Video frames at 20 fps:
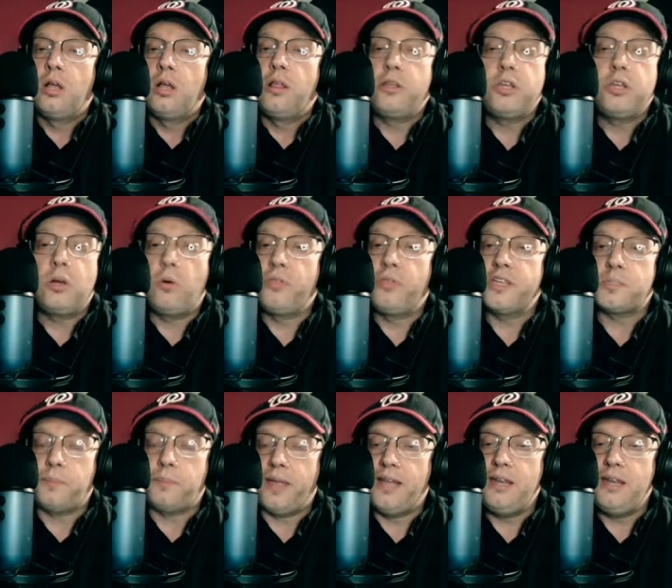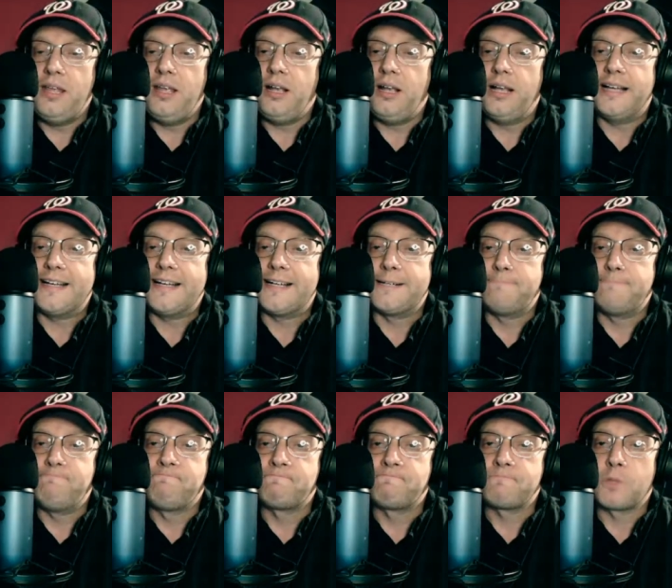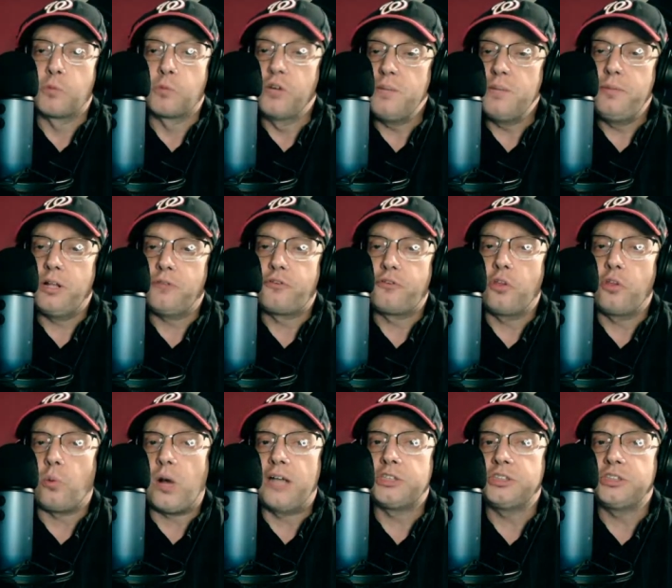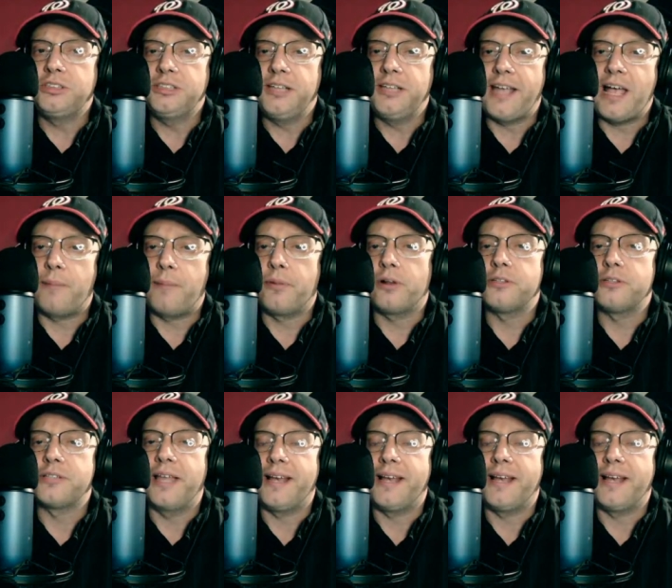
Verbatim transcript: this pending rebuild for the Washington Capitals.